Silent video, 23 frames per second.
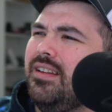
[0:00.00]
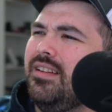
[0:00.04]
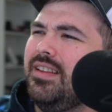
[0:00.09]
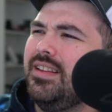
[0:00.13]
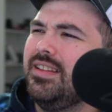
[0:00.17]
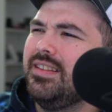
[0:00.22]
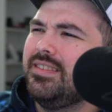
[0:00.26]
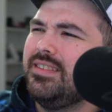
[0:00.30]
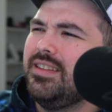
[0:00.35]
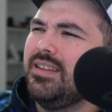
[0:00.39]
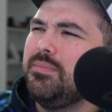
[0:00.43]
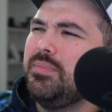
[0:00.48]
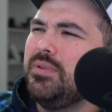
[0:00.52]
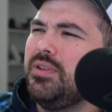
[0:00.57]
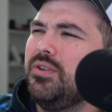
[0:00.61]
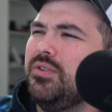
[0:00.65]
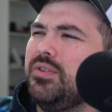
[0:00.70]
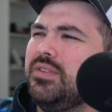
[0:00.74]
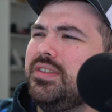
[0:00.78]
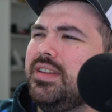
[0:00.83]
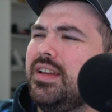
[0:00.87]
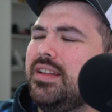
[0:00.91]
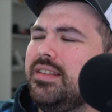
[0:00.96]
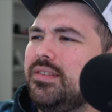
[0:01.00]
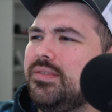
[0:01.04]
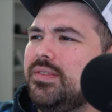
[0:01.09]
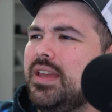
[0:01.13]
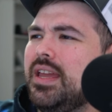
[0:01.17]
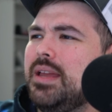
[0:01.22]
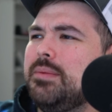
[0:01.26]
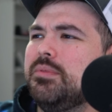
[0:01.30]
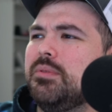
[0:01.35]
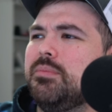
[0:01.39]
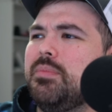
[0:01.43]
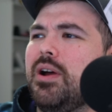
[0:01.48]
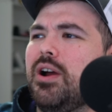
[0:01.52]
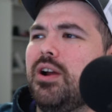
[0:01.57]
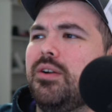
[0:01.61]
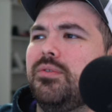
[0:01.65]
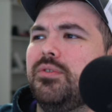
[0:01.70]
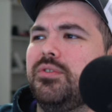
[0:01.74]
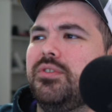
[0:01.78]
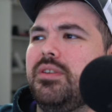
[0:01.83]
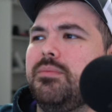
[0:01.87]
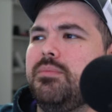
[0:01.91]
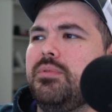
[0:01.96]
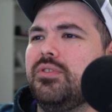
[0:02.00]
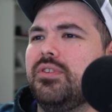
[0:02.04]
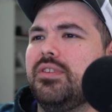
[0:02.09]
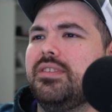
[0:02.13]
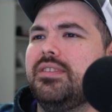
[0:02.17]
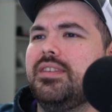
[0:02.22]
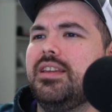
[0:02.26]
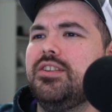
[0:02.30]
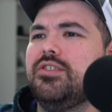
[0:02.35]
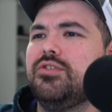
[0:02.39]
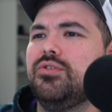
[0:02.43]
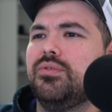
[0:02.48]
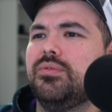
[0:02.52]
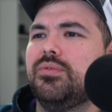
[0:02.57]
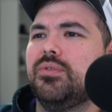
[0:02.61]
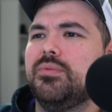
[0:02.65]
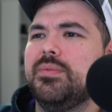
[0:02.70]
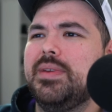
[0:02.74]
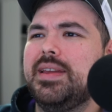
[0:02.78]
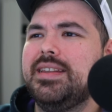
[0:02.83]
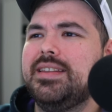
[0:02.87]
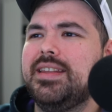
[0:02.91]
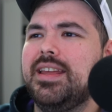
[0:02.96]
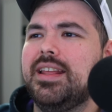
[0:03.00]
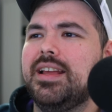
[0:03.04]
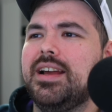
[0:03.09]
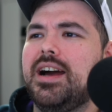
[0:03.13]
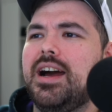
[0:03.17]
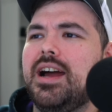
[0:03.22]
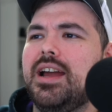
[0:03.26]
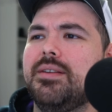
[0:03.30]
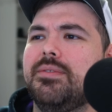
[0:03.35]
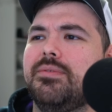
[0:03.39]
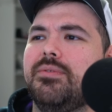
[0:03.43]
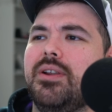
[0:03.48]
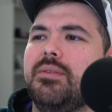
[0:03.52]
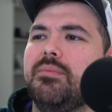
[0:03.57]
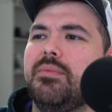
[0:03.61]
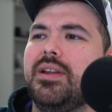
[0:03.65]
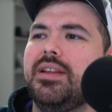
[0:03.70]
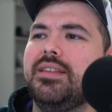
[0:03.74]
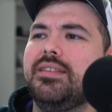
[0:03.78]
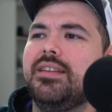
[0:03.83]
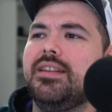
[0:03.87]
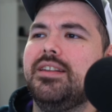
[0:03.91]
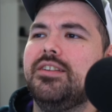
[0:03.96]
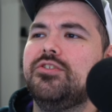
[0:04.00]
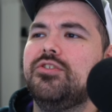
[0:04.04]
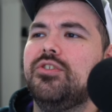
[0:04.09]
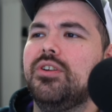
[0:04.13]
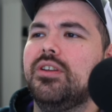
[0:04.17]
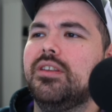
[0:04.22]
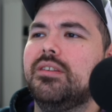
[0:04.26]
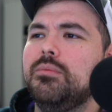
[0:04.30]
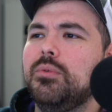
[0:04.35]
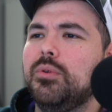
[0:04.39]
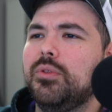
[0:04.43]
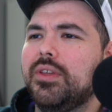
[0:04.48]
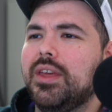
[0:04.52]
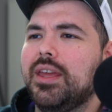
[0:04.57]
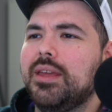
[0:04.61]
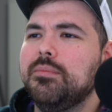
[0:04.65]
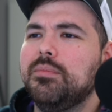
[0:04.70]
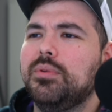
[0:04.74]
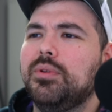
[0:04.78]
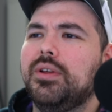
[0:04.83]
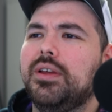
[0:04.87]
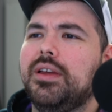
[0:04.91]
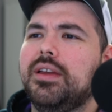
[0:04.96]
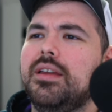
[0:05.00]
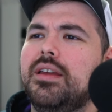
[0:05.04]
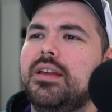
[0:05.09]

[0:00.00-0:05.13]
In CPU-intensive games, a powerful CPU is essential for maintaining high frame rates and ensuring smooth gameplay.